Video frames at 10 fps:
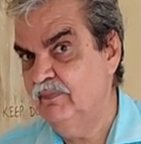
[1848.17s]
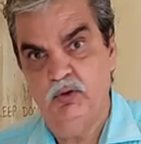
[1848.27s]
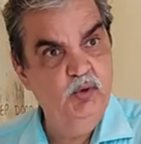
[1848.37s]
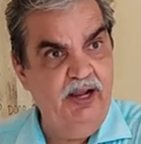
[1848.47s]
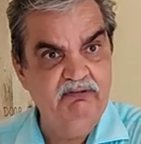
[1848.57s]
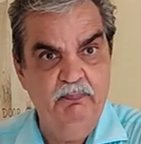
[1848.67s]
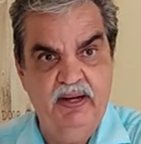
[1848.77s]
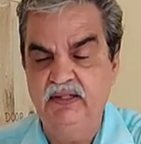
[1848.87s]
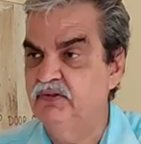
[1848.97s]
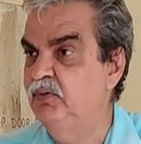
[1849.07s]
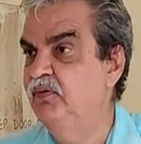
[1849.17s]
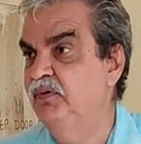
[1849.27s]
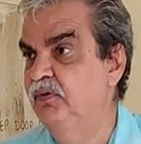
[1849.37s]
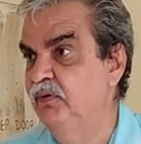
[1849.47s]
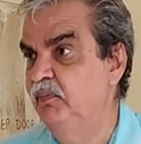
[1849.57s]
You have the brains.
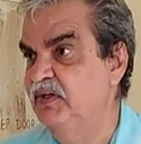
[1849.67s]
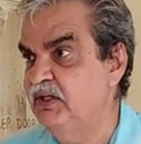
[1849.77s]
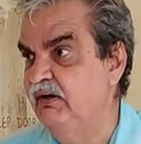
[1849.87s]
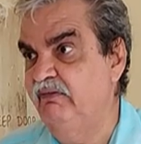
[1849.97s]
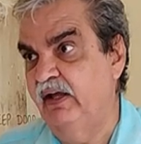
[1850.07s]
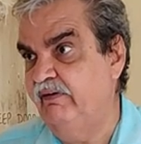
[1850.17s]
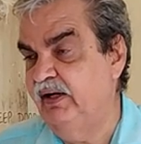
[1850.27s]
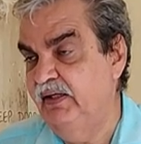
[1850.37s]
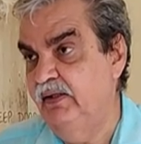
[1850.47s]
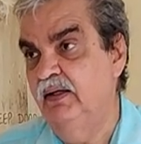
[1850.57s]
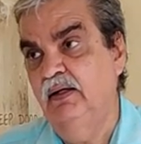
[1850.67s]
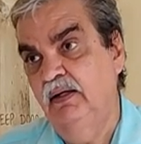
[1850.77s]
You must have done very well and